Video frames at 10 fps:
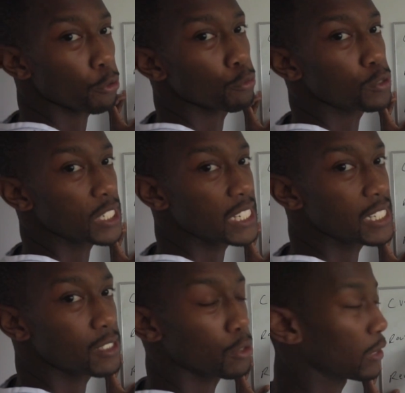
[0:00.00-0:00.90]
your
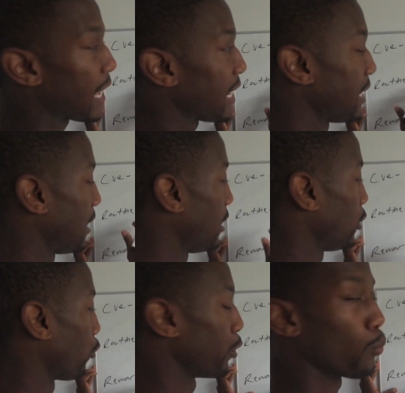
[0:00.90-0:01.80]
routine so that
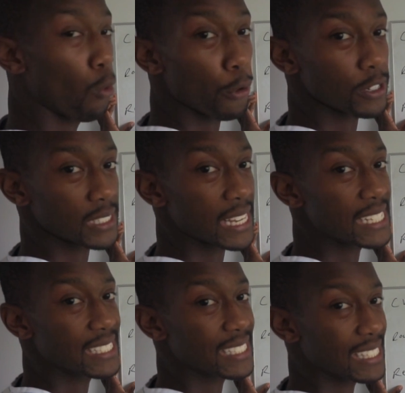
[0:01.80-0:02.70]
your reward
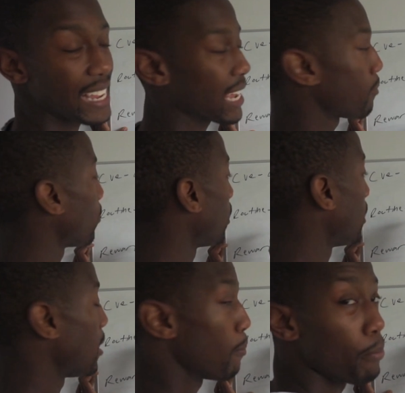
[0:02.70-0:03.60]
stays the same,
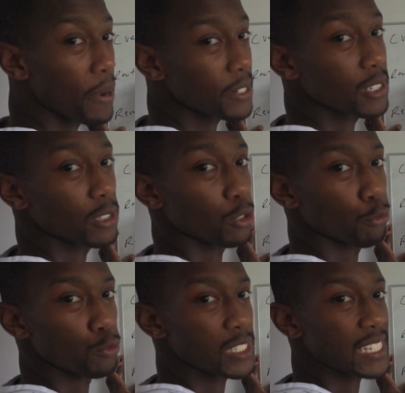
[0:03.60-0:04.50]
but your
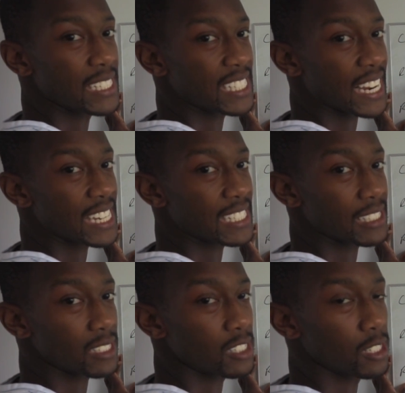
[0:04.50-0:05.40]
routine
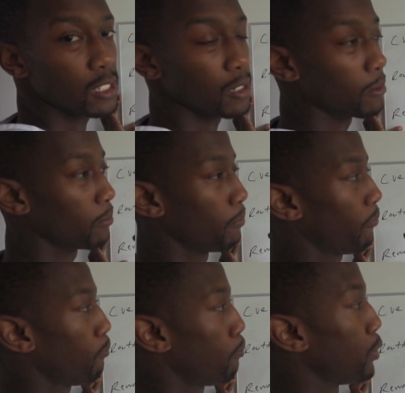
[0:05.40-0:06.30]
changes to
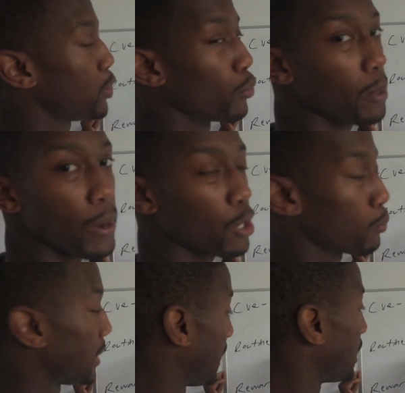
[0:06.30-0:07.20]
put you in a better
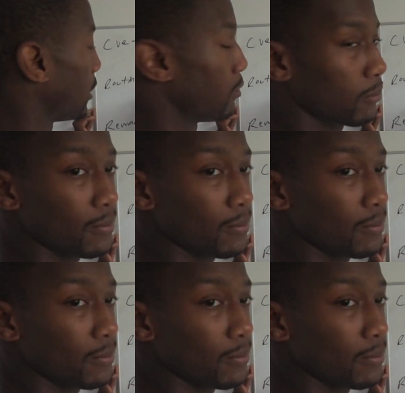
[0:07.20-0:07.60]
position.